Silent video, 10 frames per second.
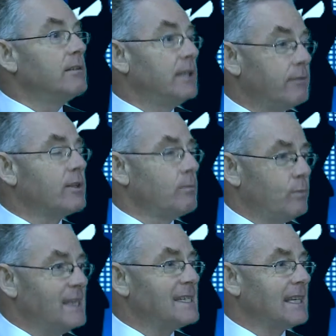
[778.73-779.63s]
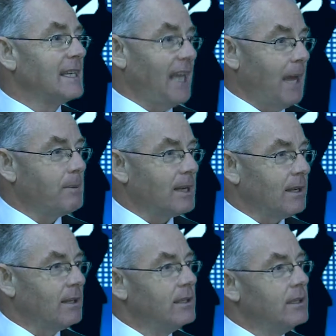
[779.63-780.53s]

give them risk capital